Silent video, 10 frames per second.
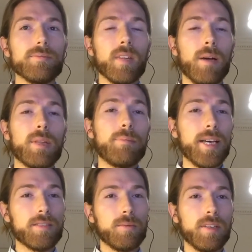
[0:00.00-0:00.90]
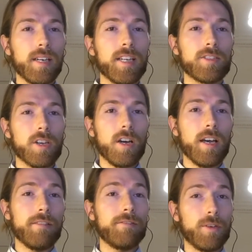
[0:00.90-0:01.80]
The best one that I saw
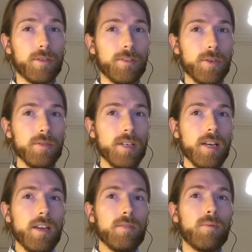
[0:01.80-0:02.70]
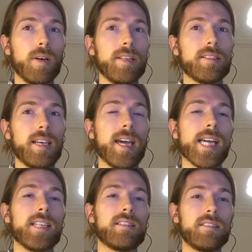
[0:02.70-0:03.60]
at Vodafone was
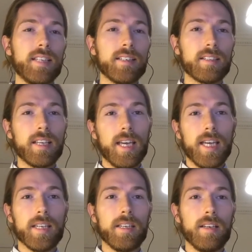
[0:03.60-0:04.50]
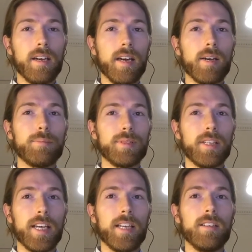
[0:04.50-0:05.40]
a 6 gig
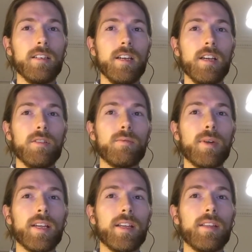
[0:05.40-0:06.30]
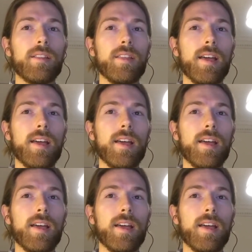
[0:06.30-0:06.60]
plan with